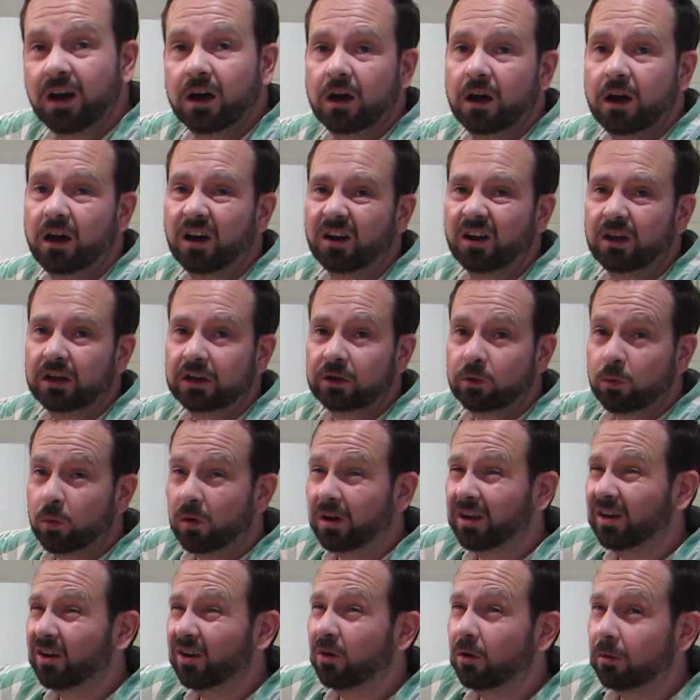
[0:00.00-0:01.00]
I like
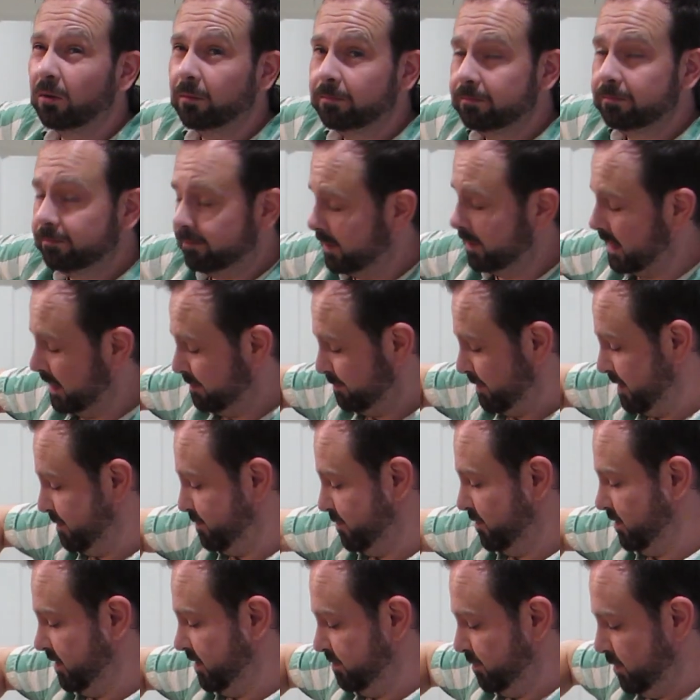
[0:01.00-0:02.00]
quite a lot of black
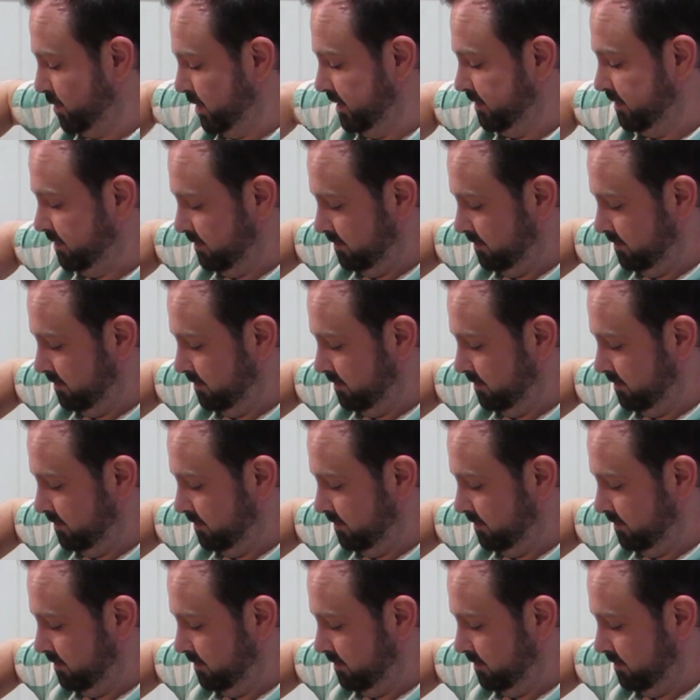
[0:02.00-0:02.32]
pepper in mine.